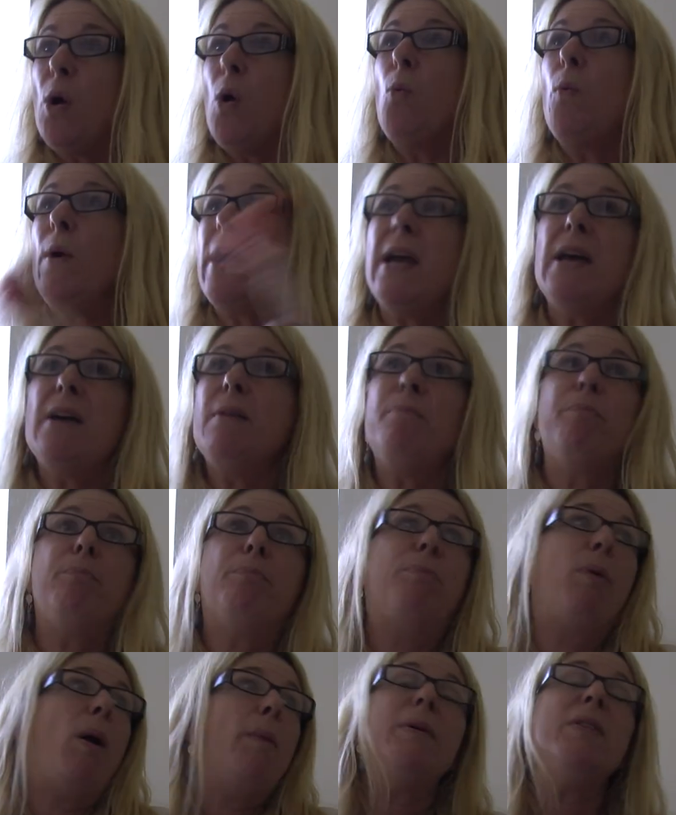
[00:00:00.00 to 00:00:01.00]
We're
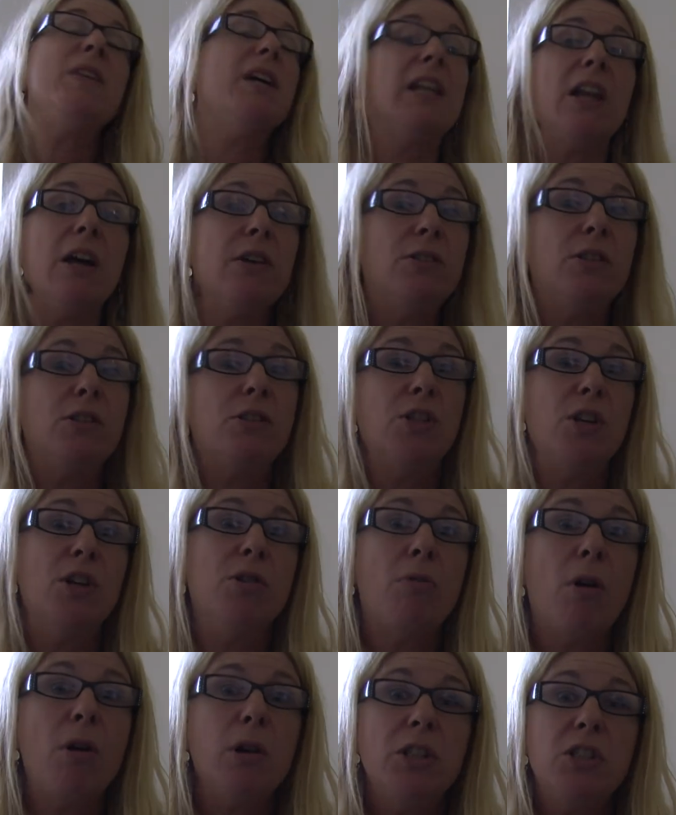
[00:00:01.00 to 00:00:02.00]
probably the closest
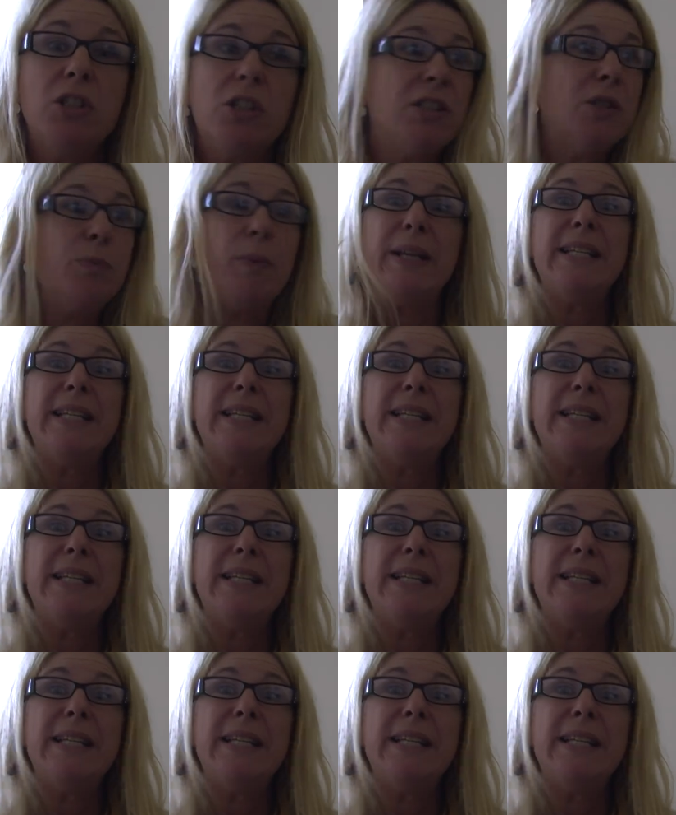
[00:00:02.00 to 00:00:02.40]
to urologists.